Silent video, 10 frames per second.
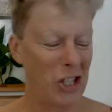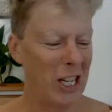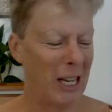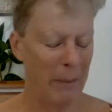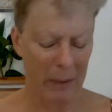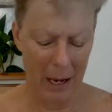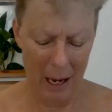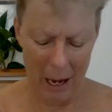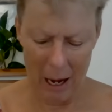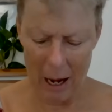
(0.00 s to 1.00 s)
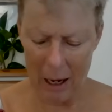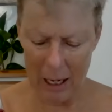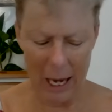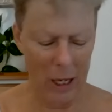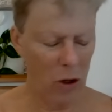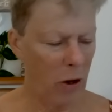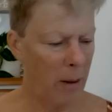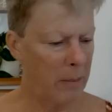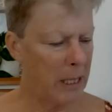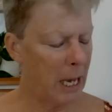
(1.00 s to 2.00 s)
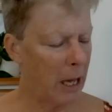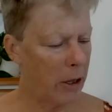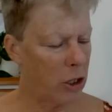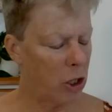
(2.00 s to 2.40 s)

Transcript: next year. Okay, Trump's house.